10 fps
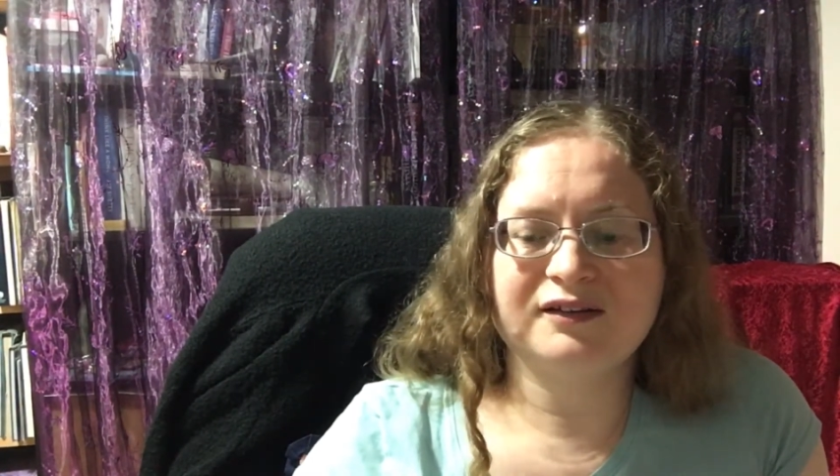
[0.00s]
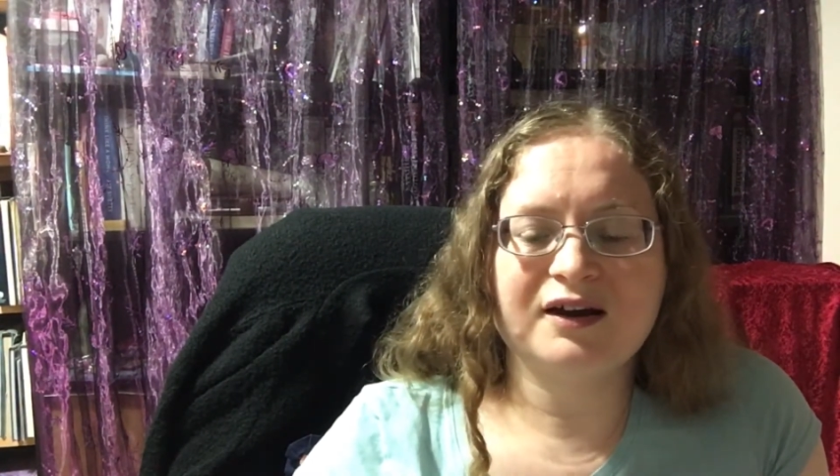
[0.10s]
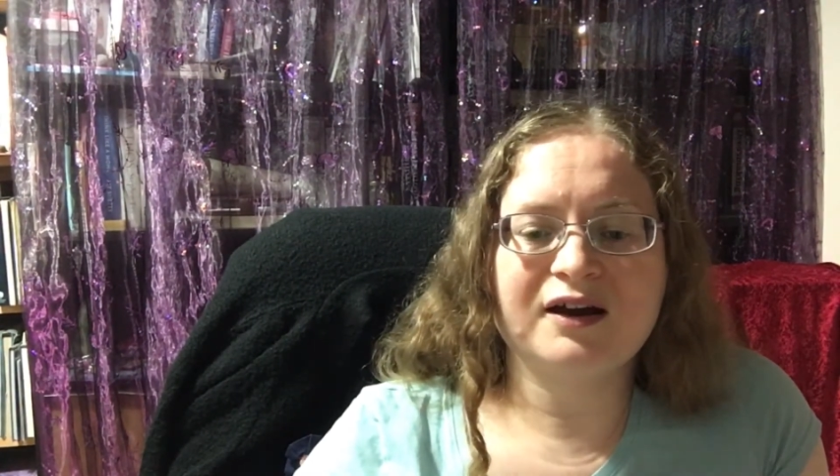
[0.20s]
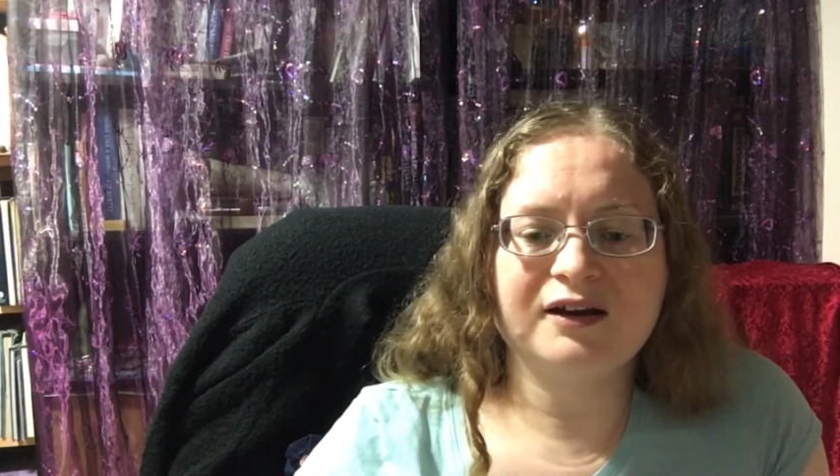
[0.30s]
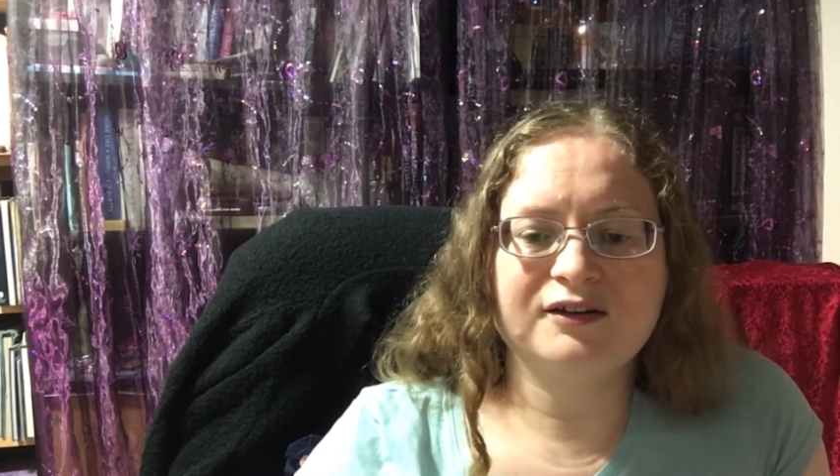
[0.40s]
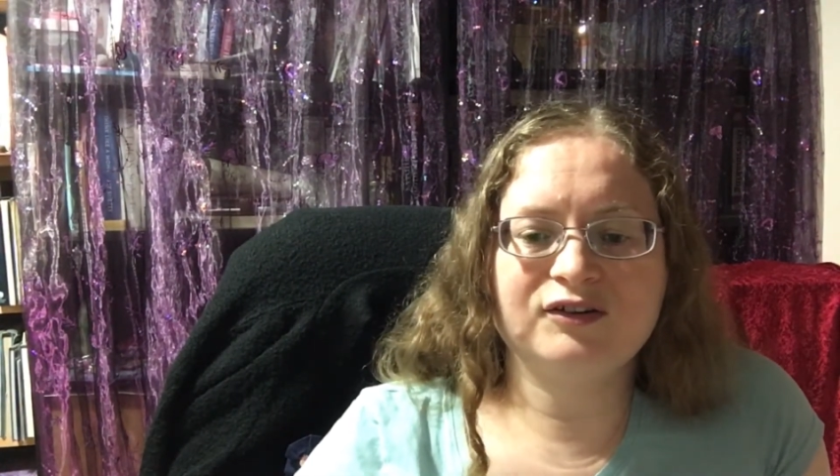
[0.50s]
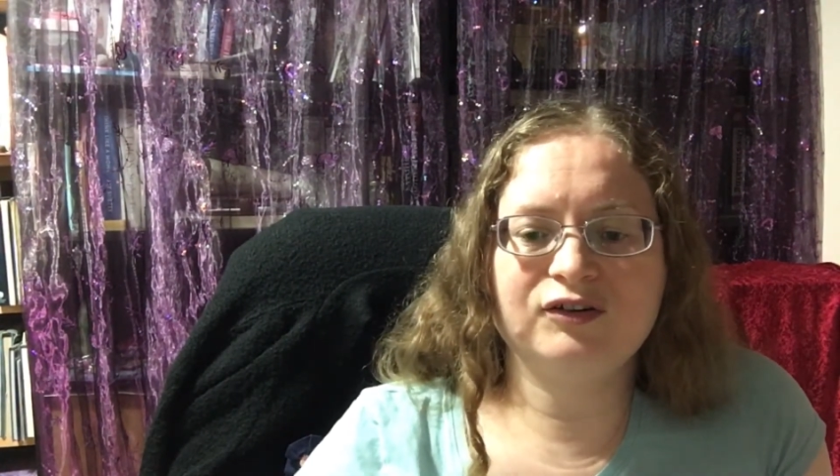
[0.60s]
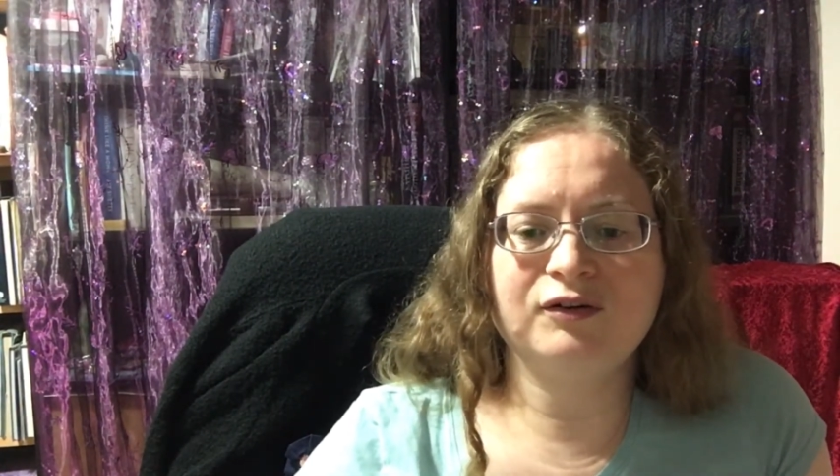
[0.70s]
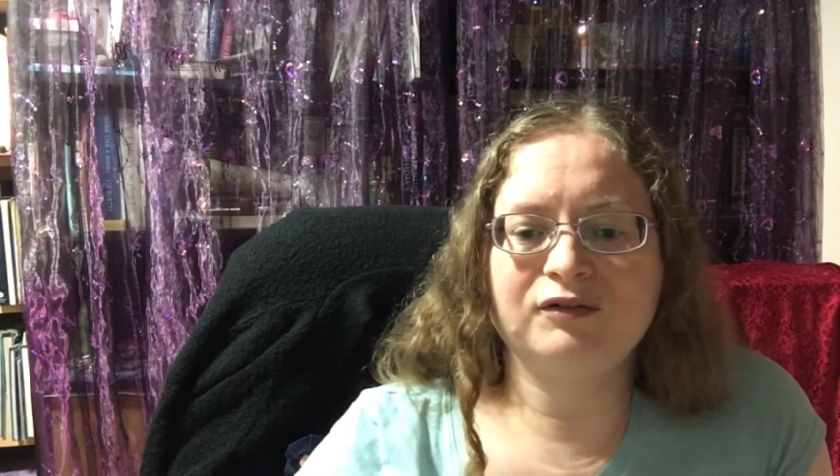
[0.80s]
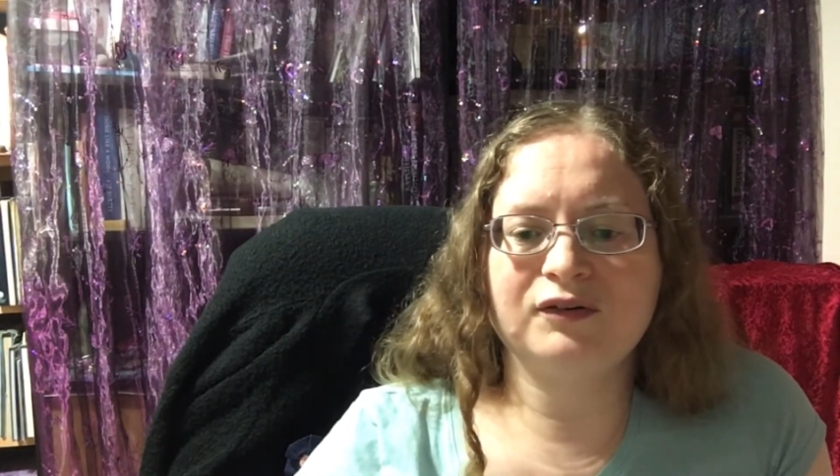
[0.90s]
tired
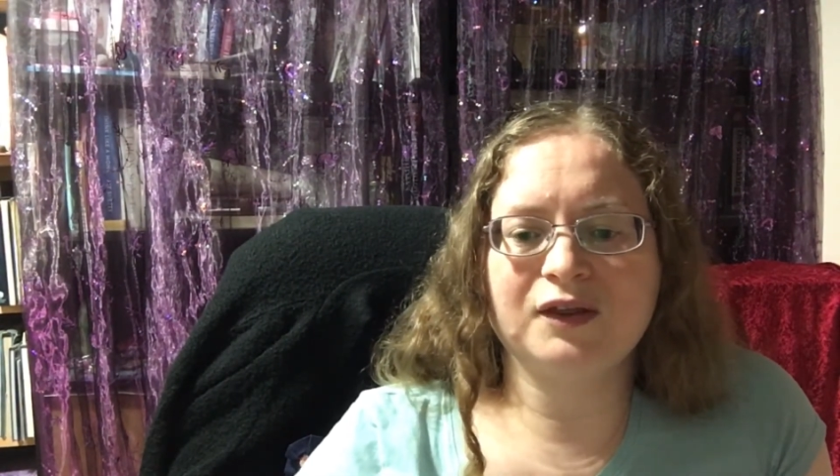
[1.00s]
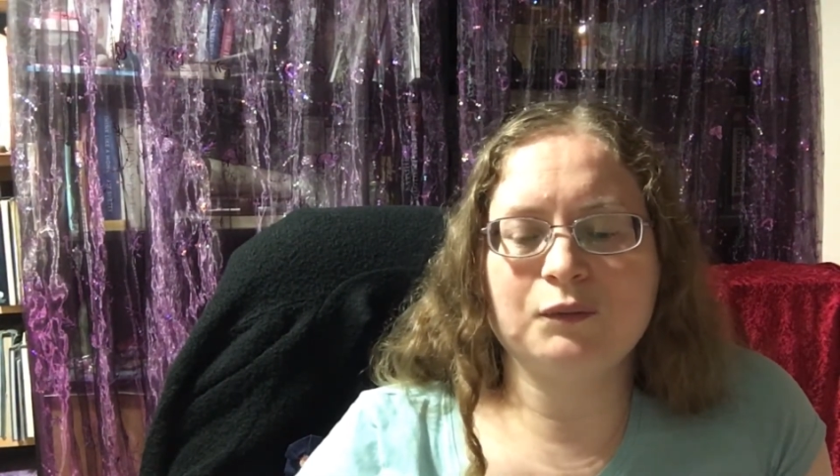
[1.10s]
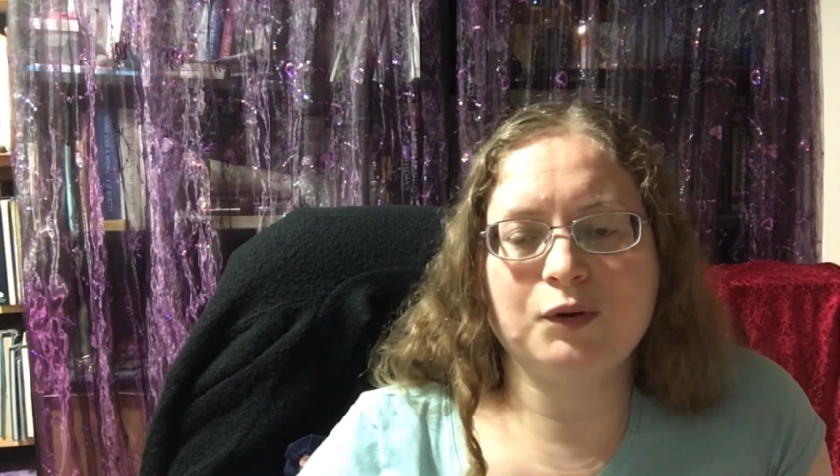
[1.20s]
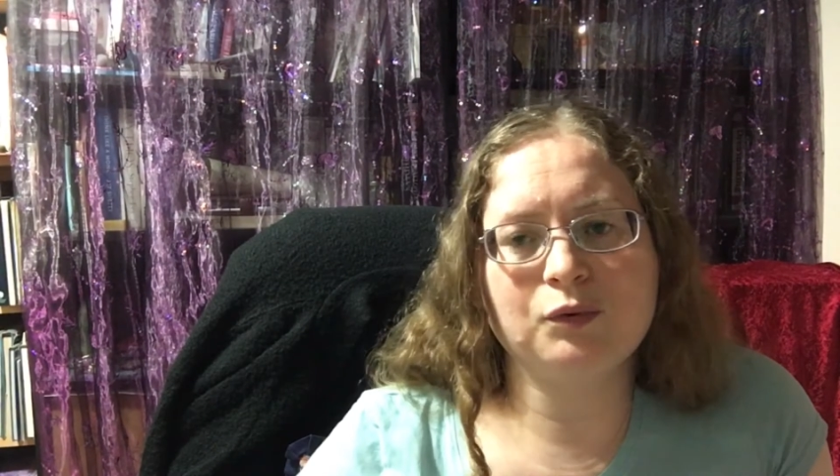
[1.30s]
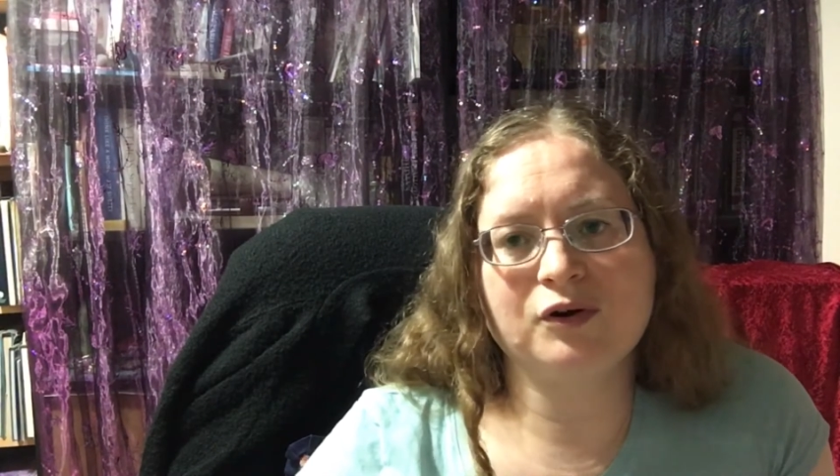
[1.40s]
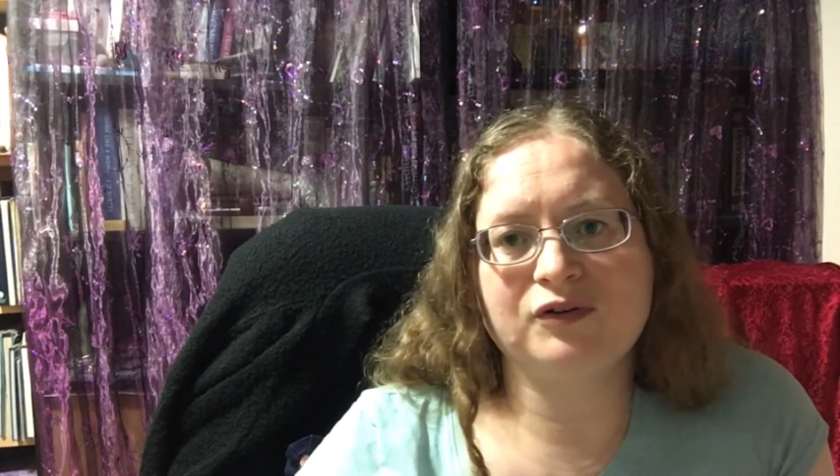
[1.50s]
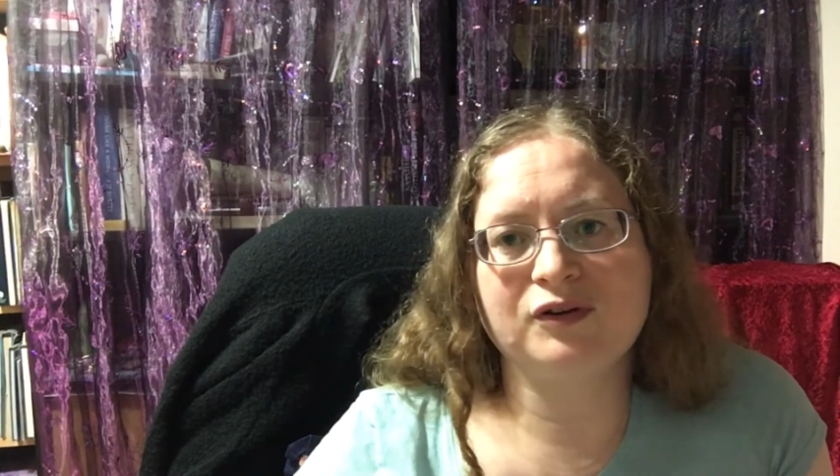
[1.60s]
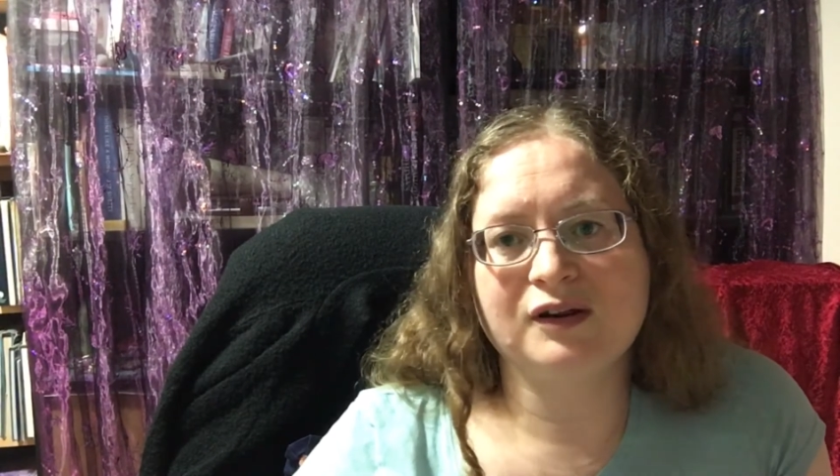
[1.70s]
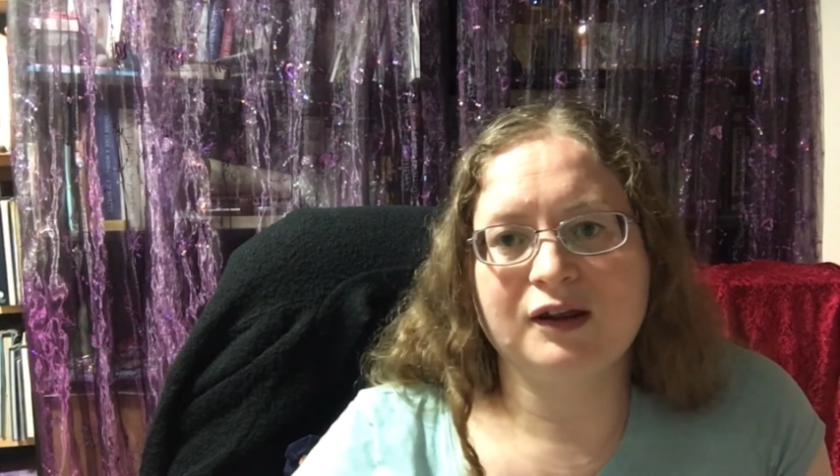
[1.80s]
sooner than we would